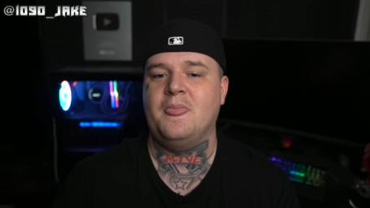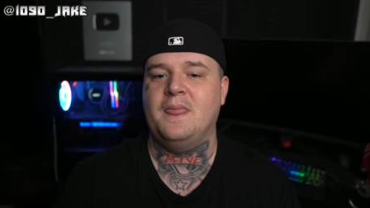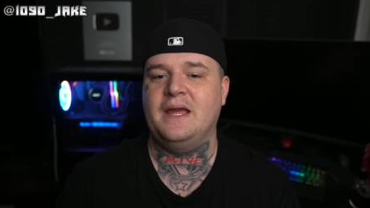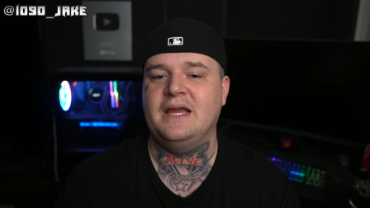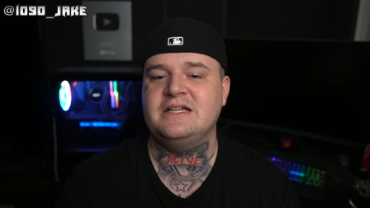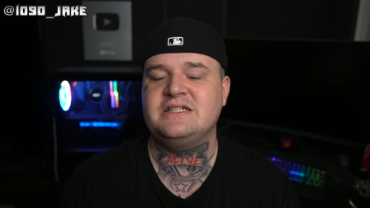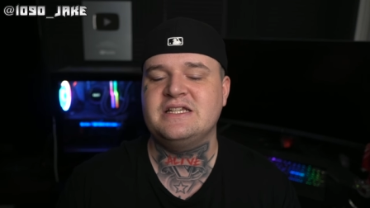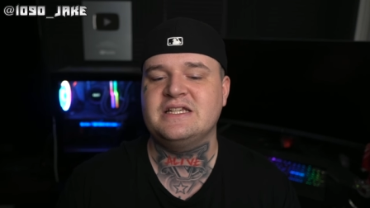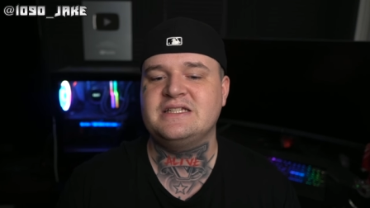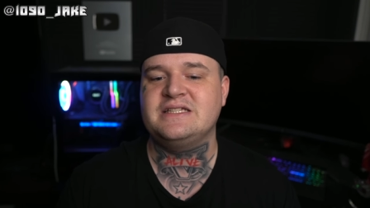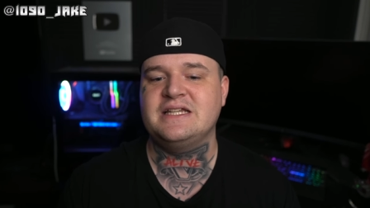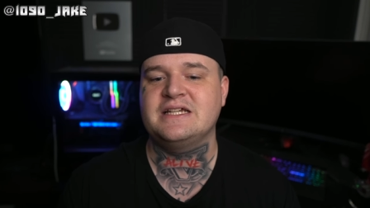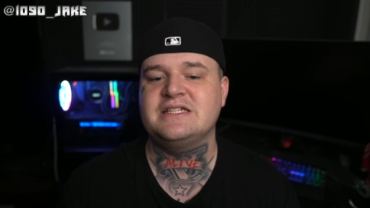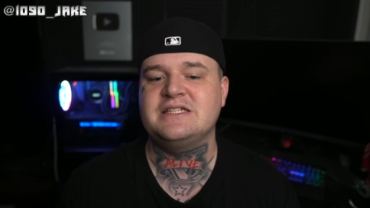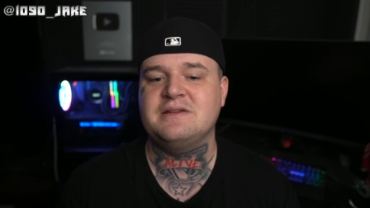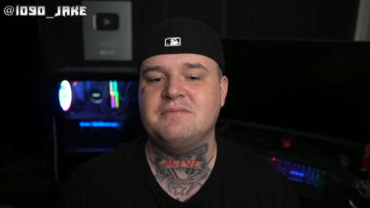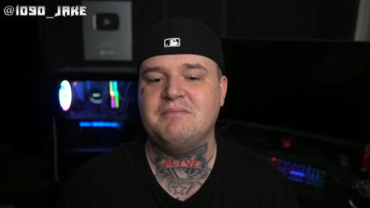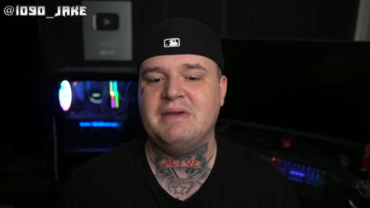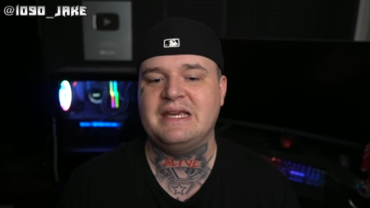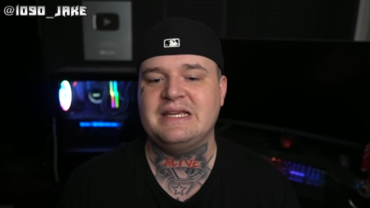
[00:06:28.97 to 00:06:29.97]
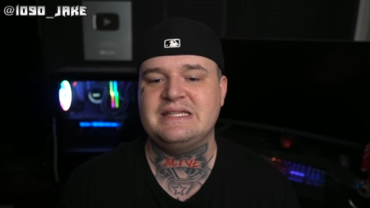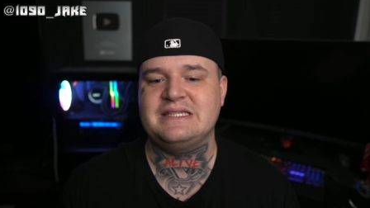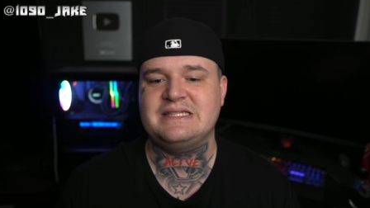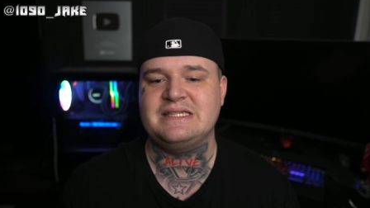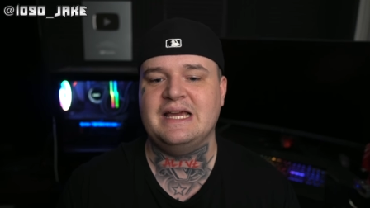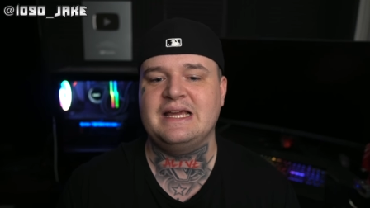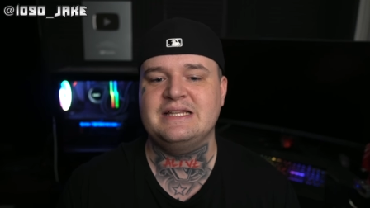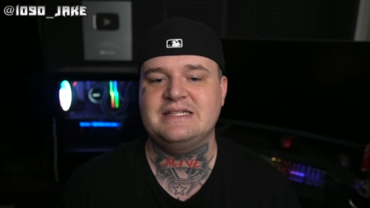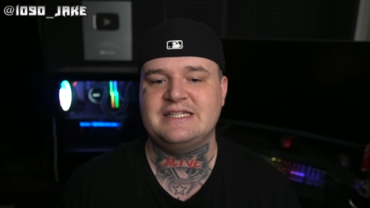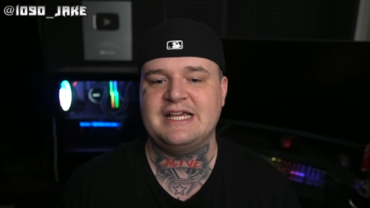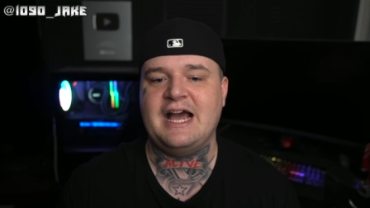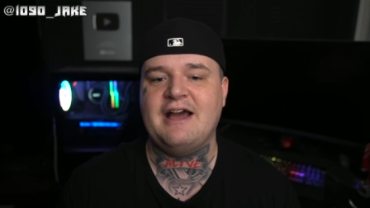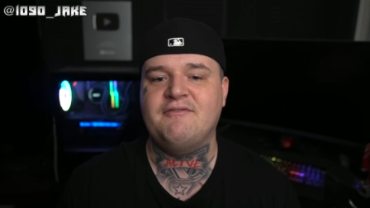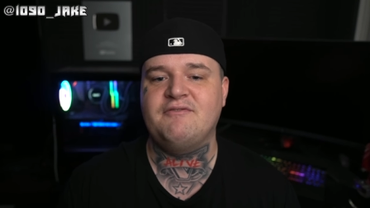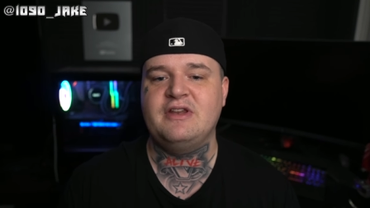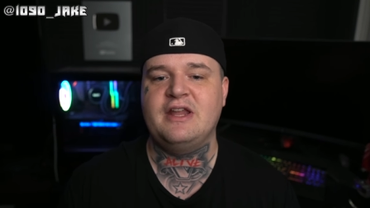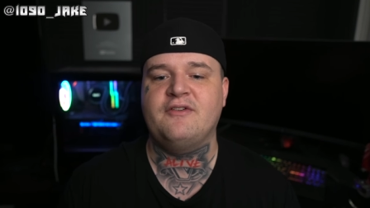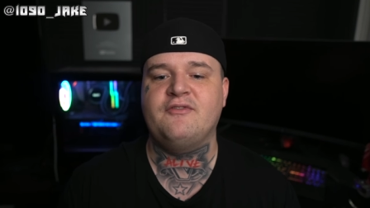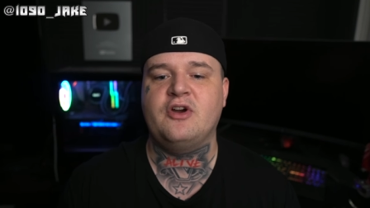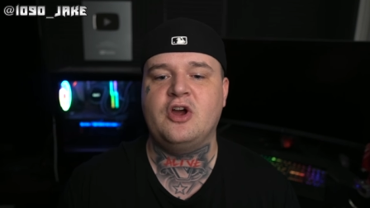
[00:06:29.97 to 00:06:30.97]
it just doesn't make sense. I've
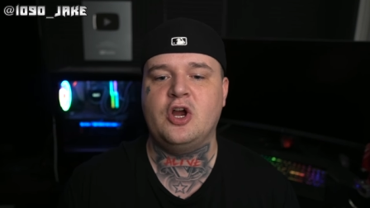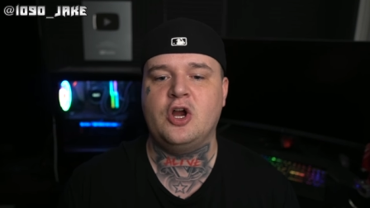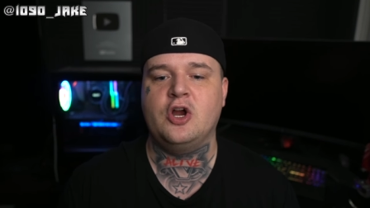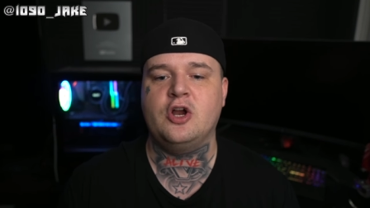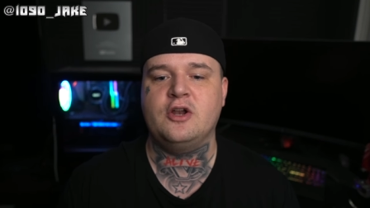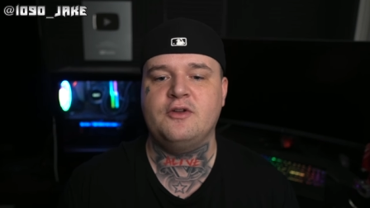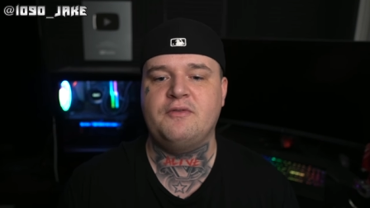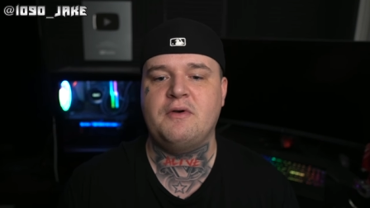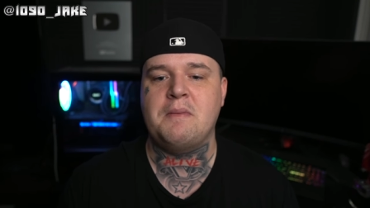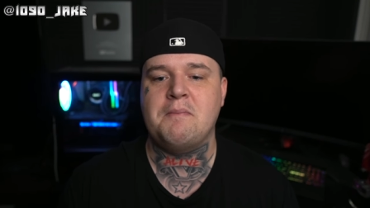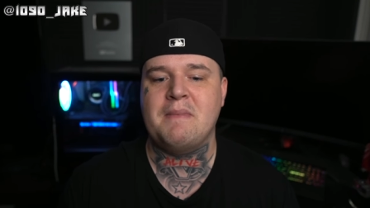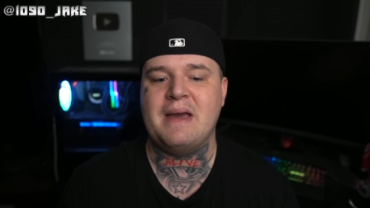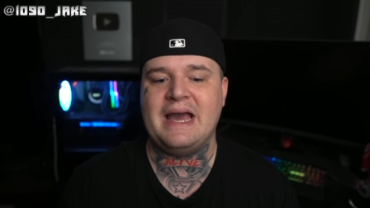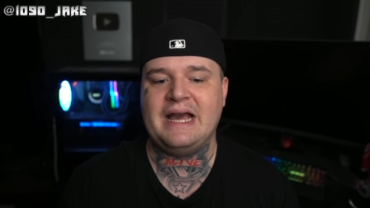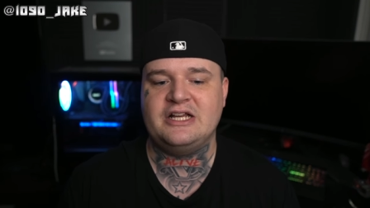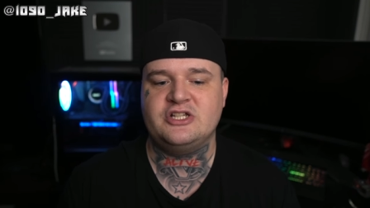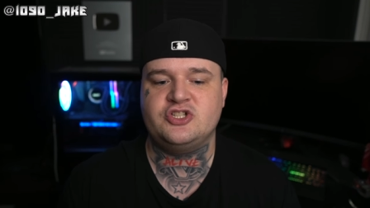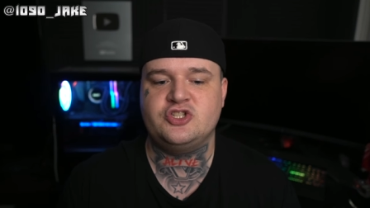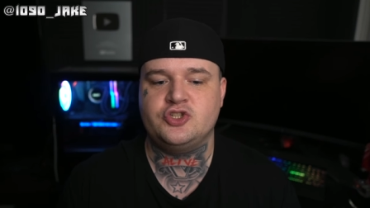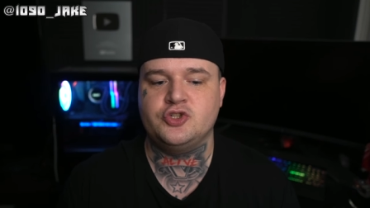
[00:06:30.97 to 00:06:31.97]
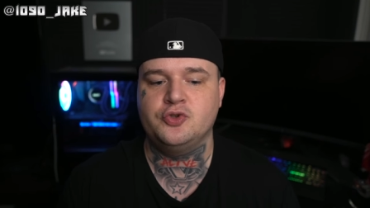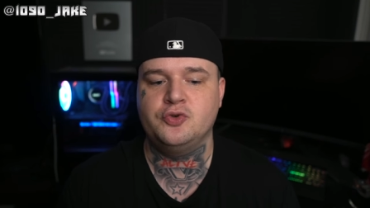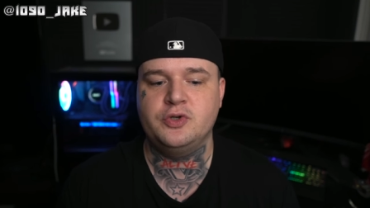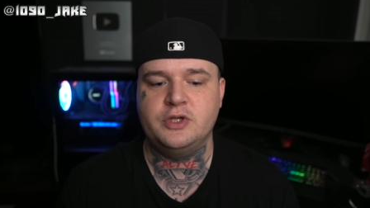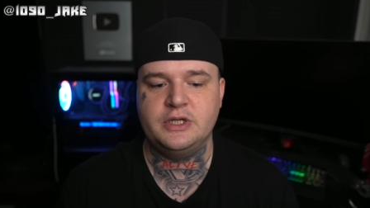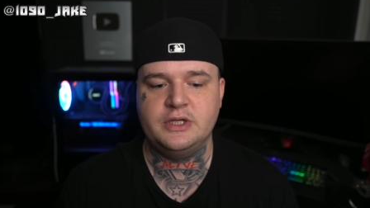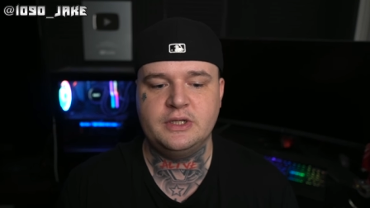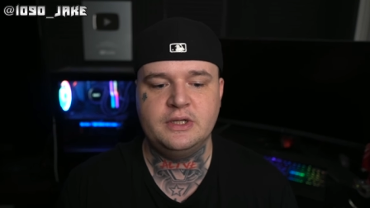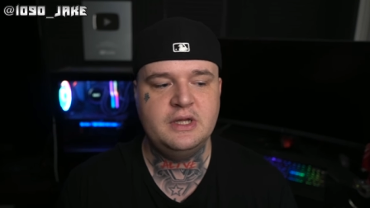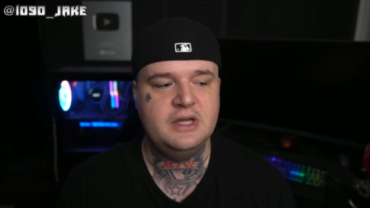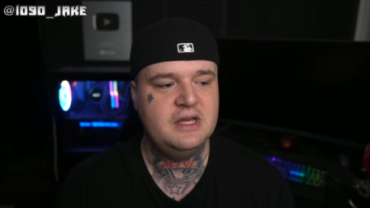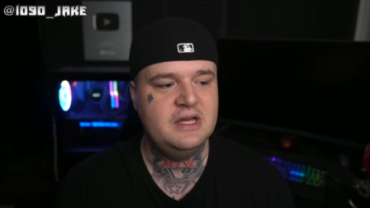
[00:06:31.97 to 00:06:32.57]
never heard of a mass shooter